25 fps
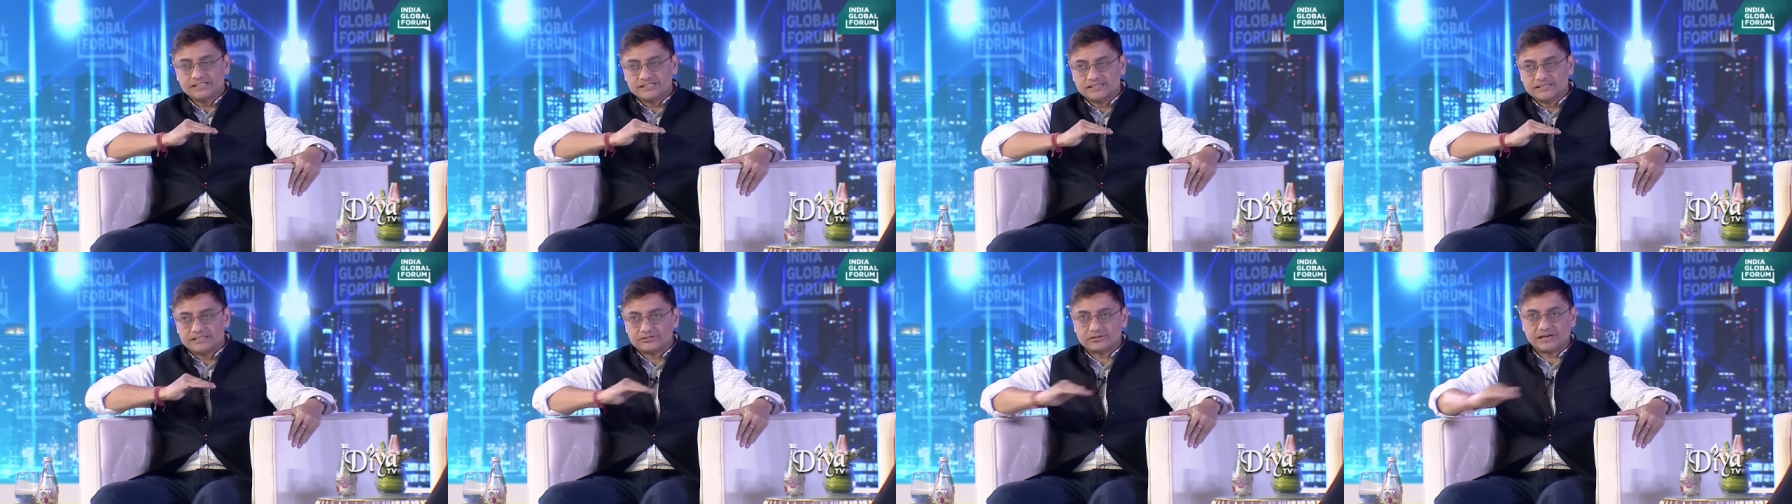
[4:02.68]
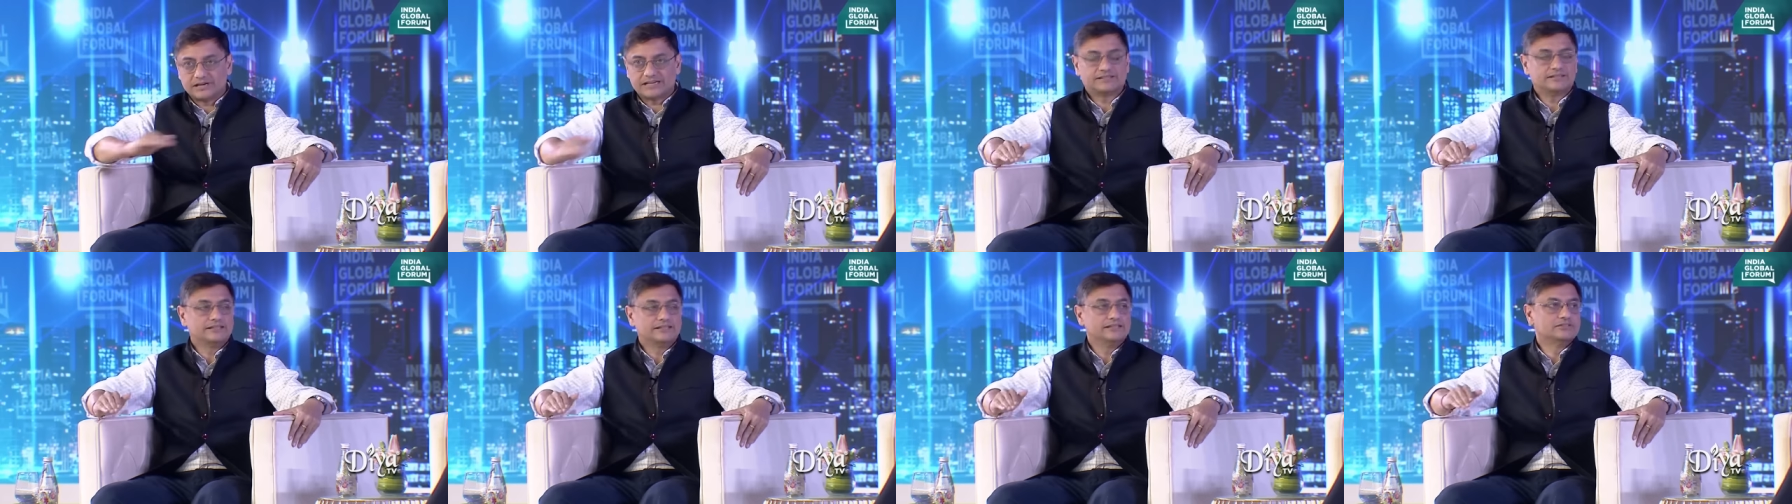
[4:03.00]

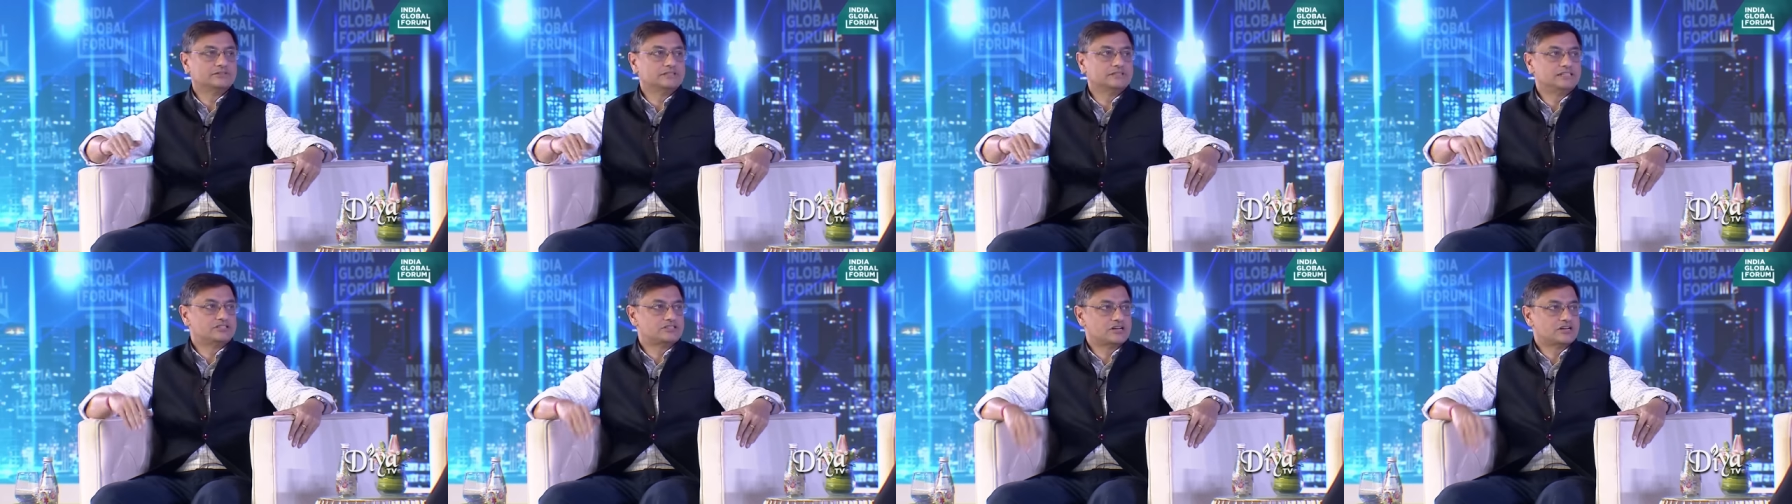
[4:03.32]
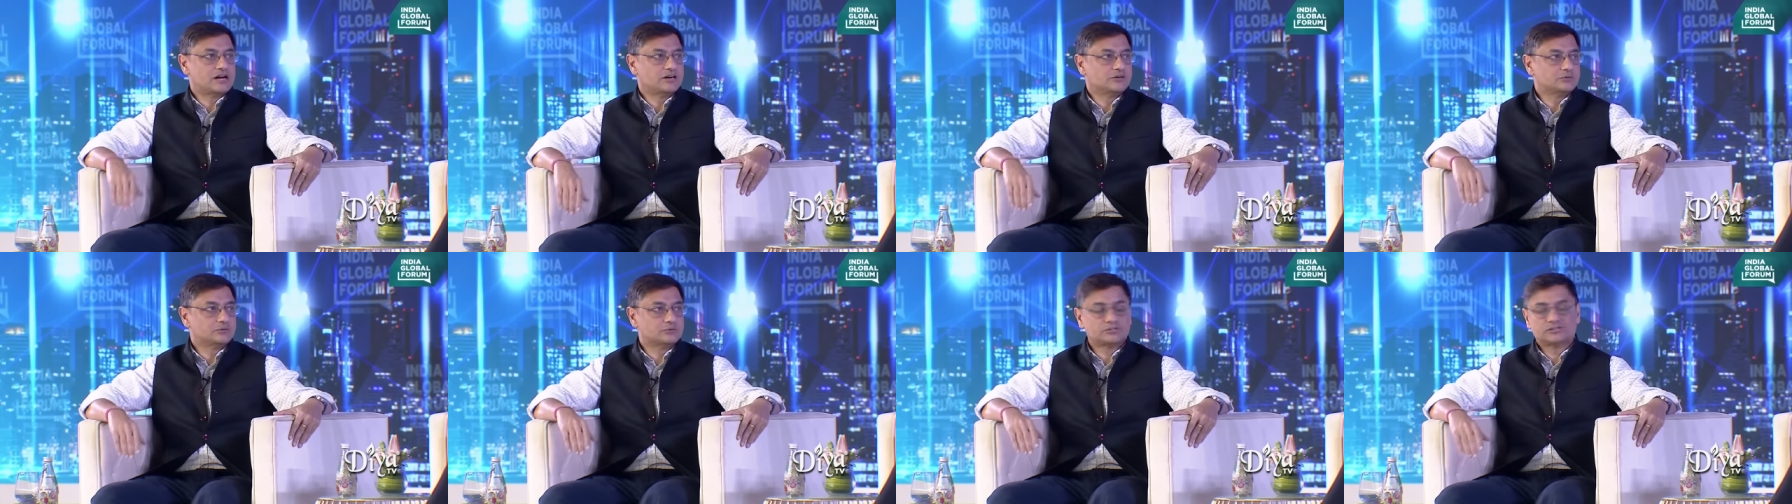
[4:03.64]
directly reach
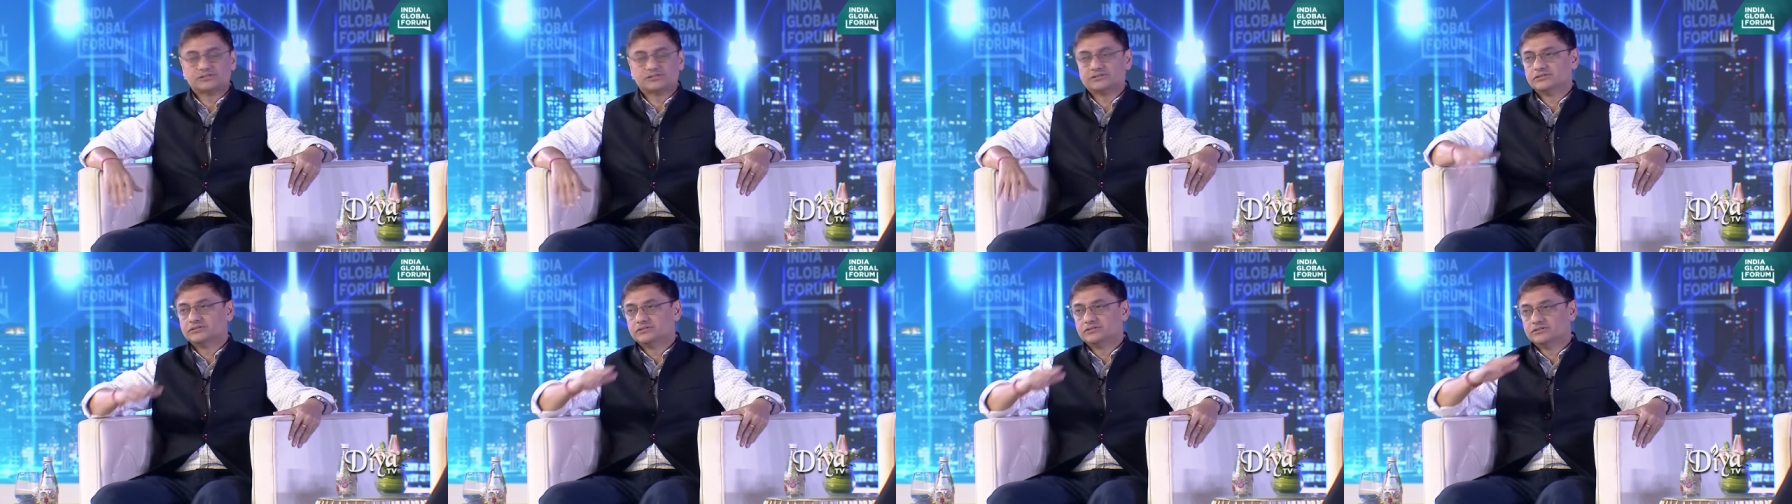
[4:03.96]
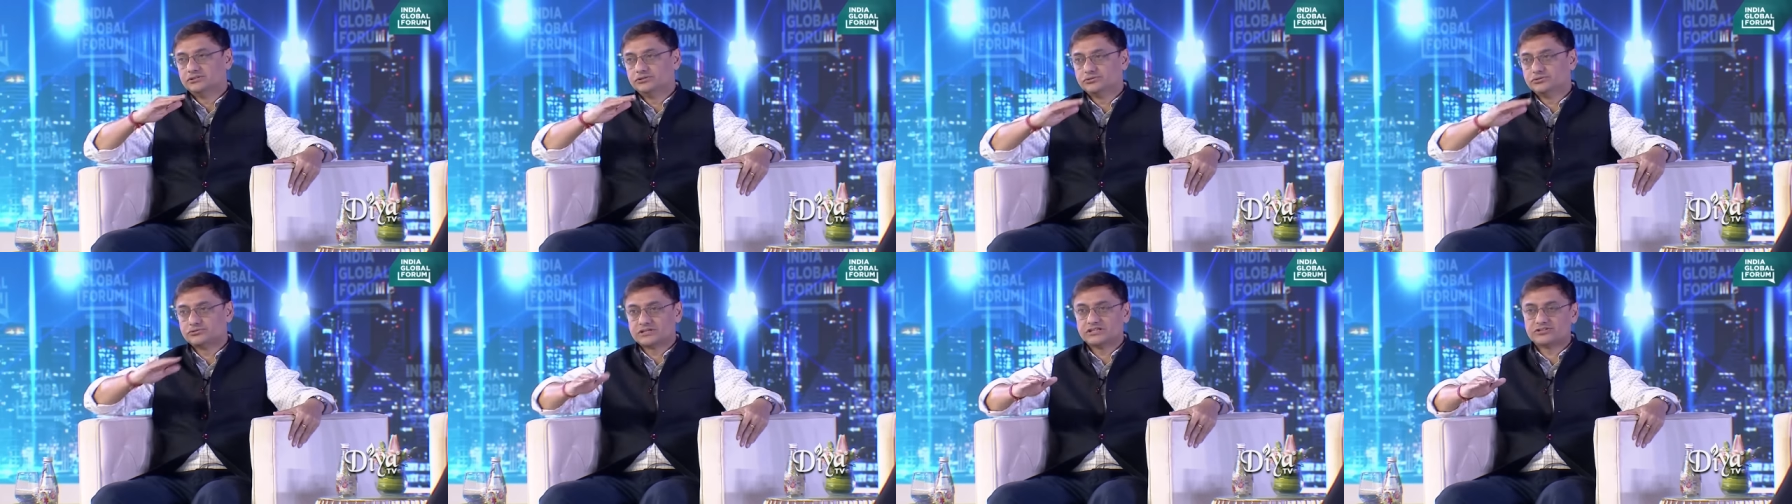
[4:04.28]
out
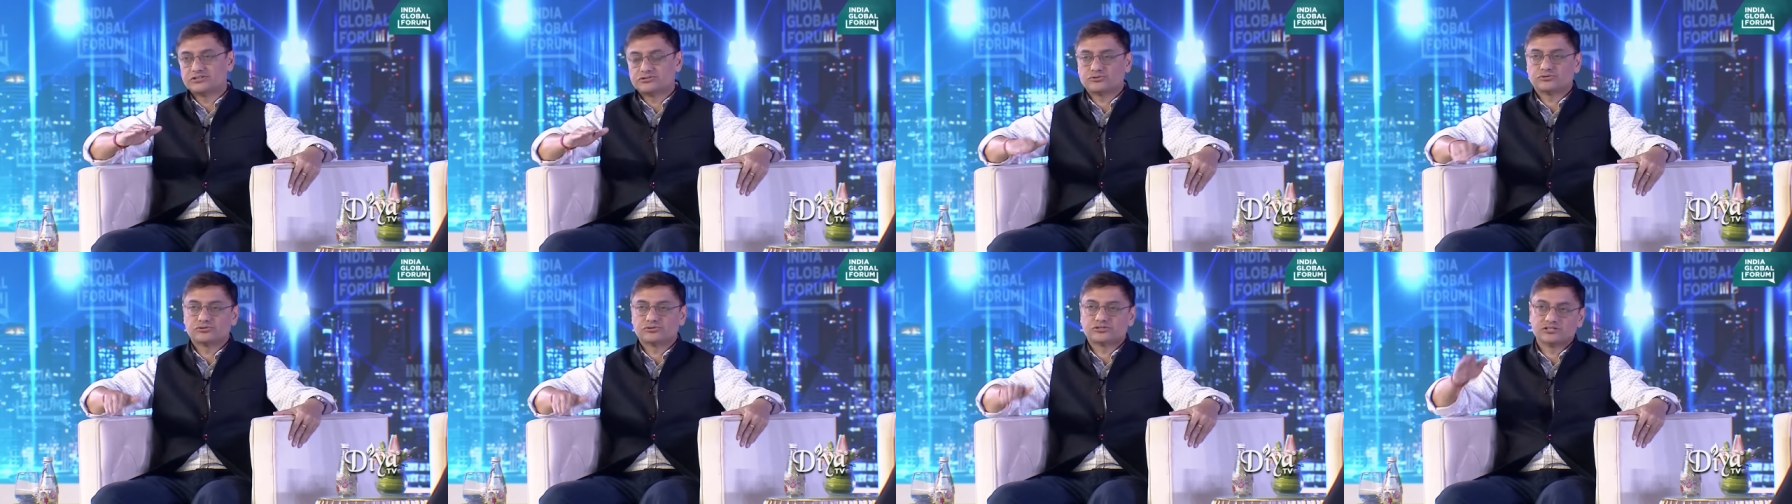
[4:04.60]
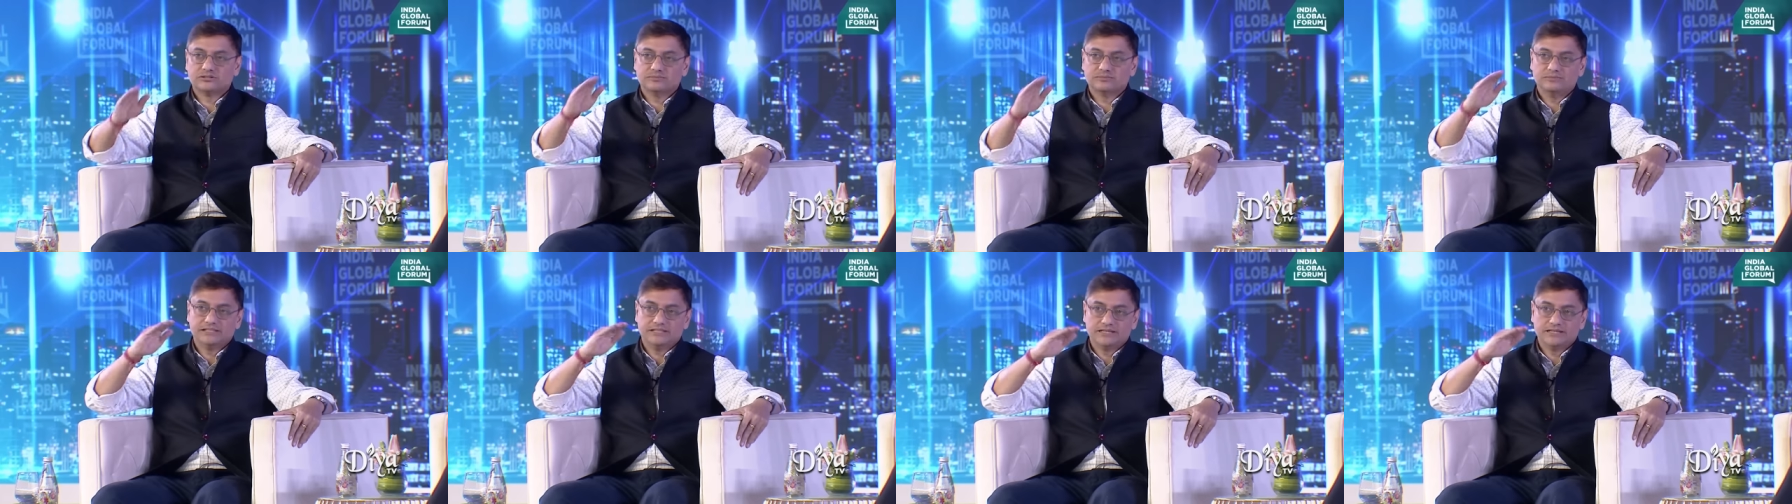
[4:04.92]
using
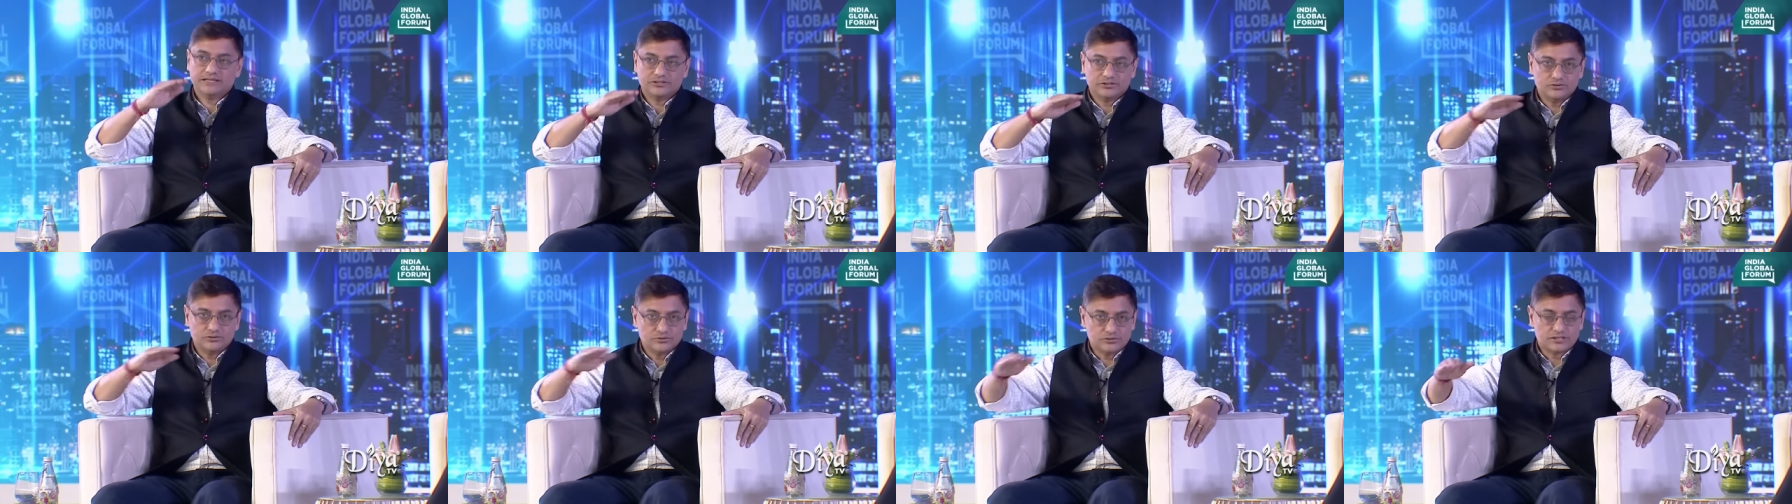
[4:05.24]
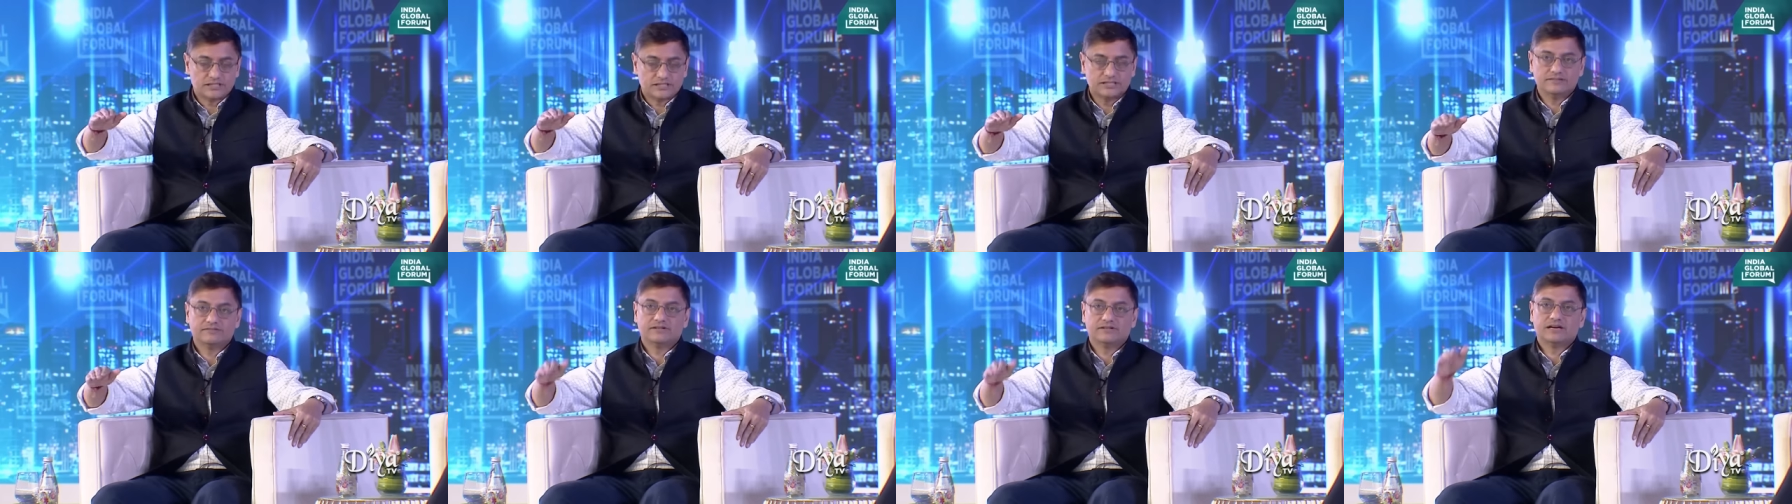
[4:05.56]
social media,
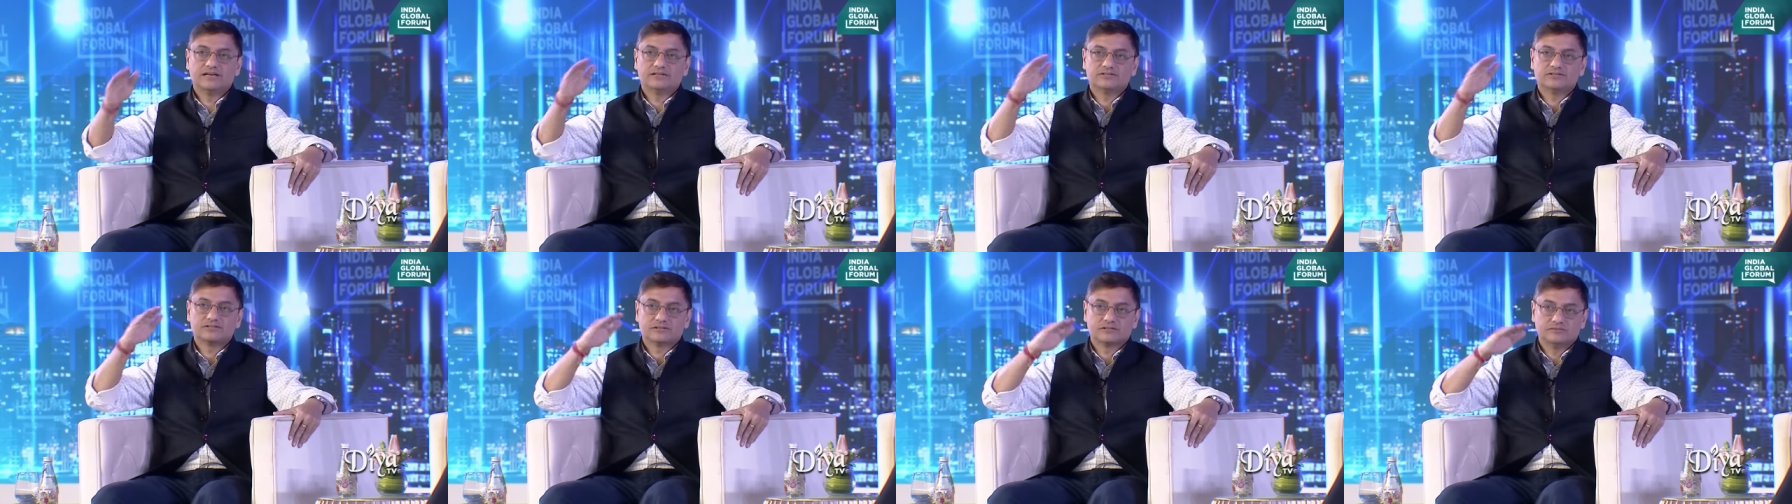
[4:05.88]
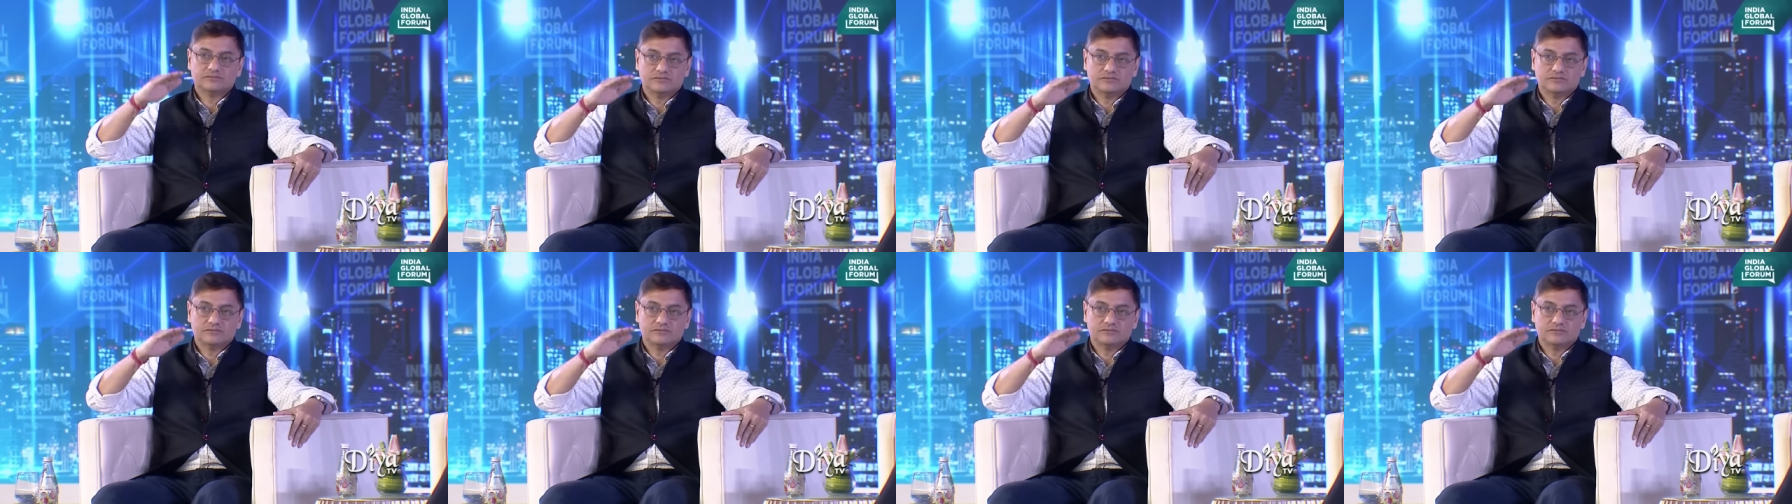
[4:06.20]
using events,